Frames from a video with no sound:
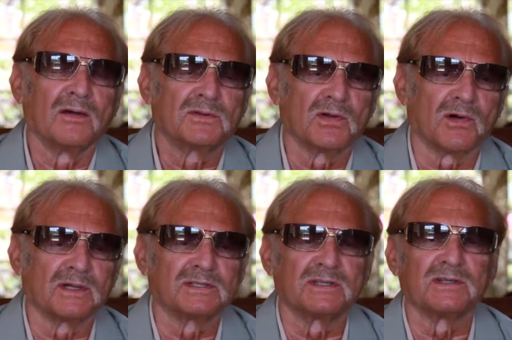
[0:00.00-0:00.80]

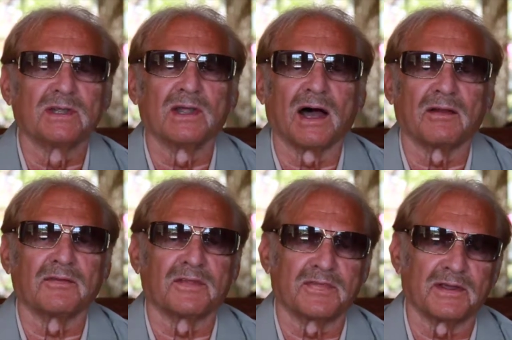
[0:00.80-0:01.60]
towards the, out of
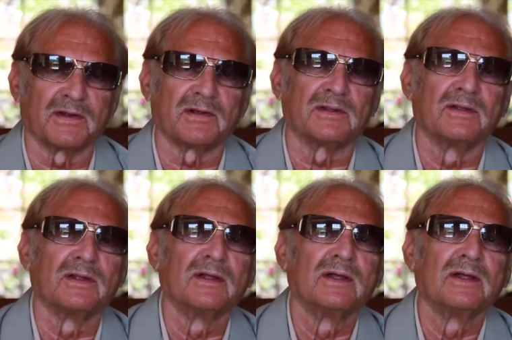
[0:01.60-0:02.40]
the theater
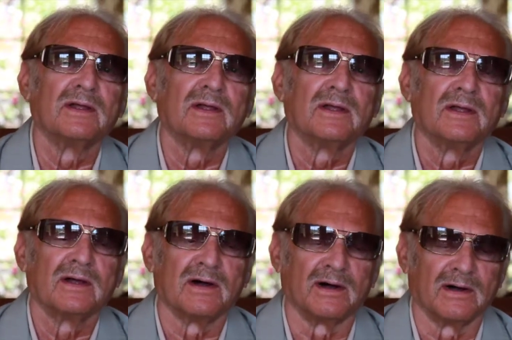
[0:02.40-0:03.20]

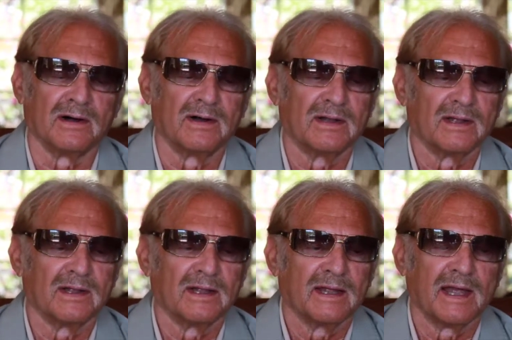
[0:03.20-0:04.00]
uh,
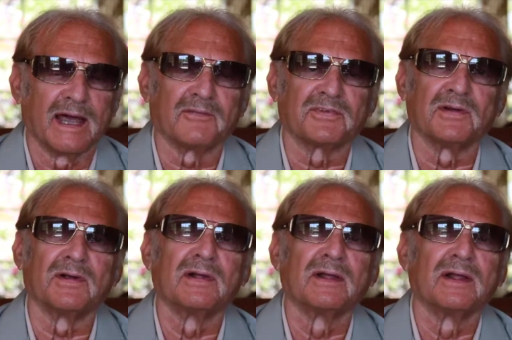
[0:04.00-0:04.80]

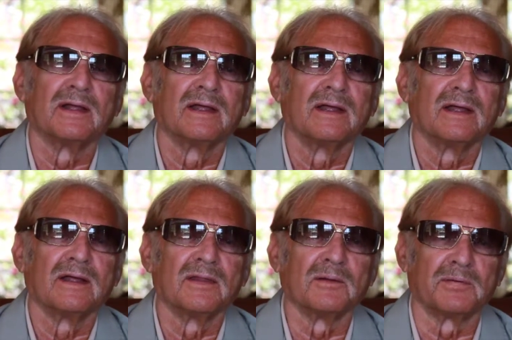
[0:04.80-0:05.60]
after
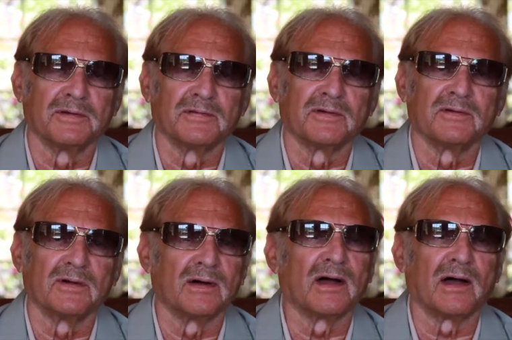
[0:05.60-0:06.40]
the preview
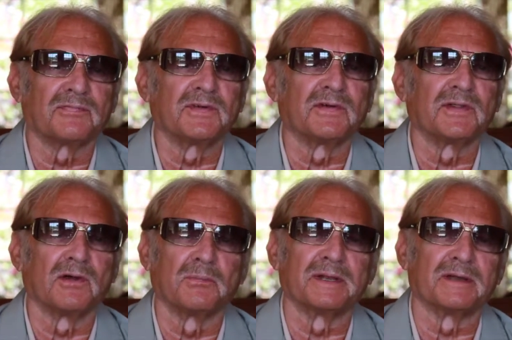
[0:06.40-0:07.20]
uh, after the
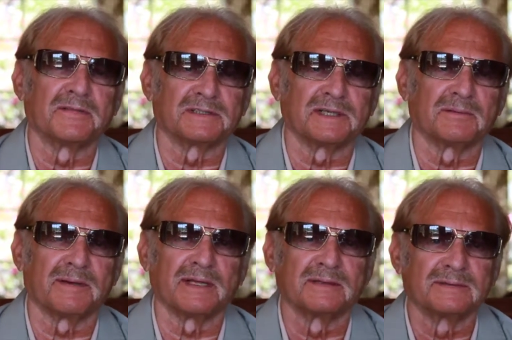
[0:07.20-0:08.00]
opening of the
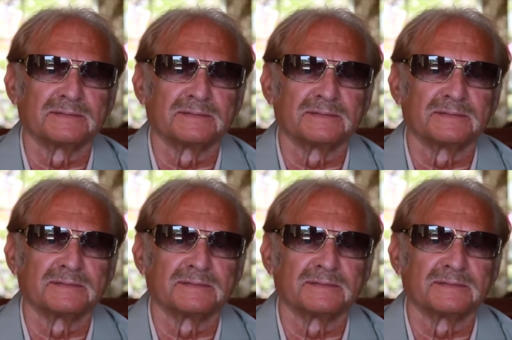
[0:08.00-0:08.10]
Stuntman